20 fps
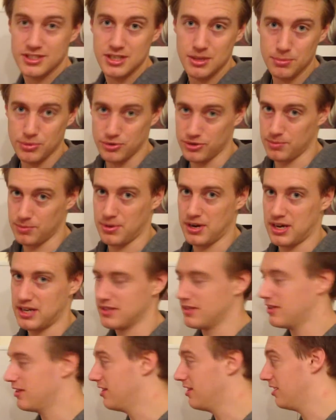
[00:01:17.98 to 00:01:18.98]
For example,
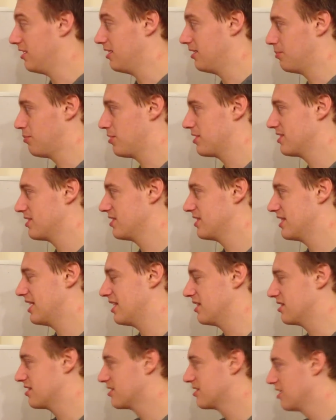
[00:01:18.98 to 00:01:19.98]
the
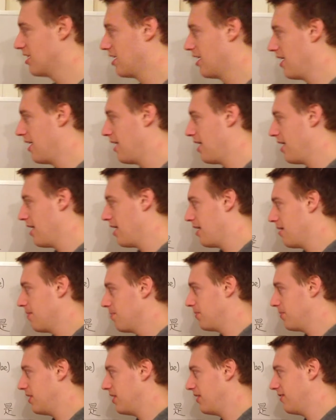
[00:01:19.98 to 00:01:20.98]
present tense.
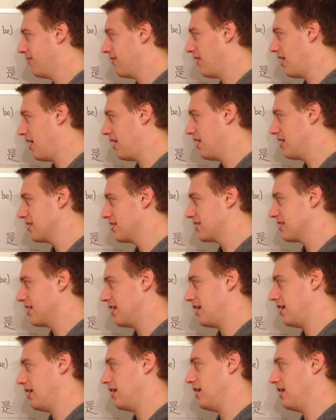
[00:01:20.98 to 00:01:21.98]
If I
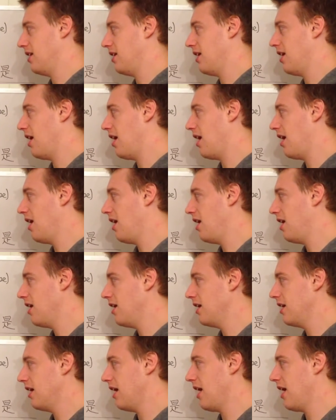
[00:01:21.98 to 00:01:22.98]
say
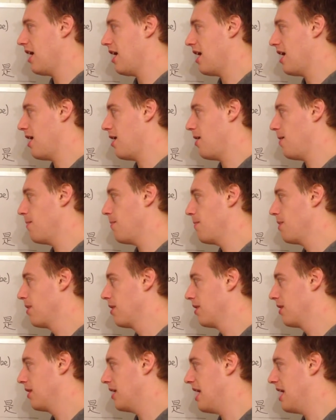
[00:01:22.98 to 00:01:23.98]
I
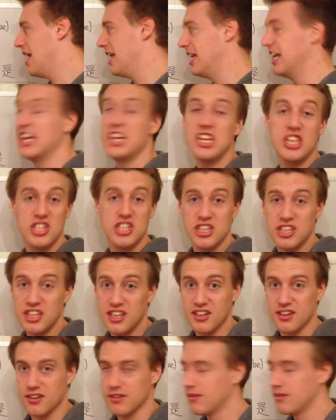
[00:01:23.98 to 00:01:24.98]
am an
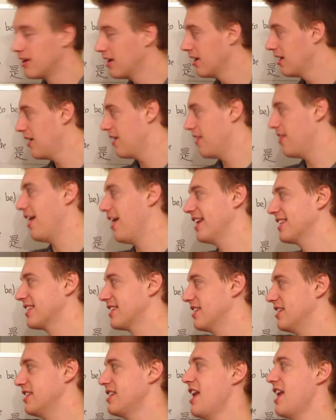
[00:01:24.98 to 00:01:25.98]
engineer,
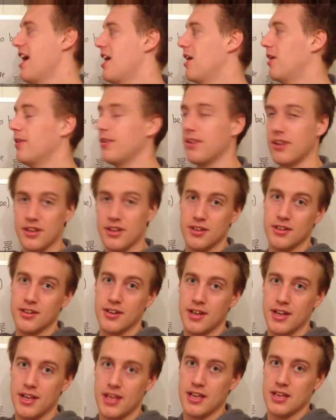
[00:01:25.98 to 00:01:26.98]
that's a noun.
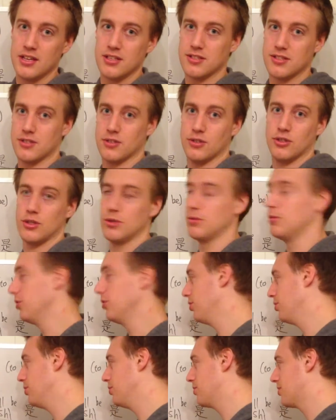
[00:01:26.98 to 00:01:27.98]
So
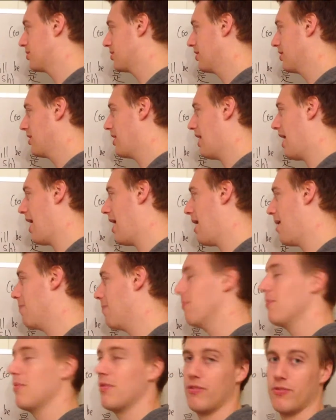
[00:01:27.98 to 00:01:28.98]
you will use
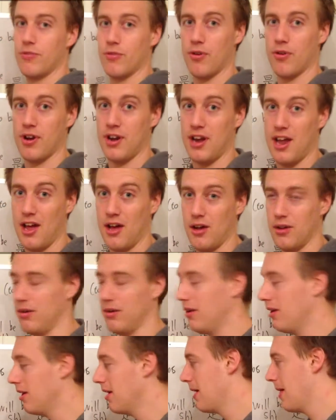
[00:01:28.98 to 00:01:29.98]
am for a
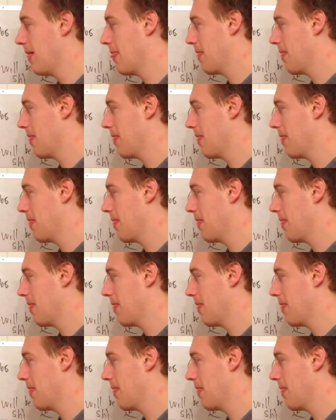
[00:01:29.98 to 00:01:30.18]
noun.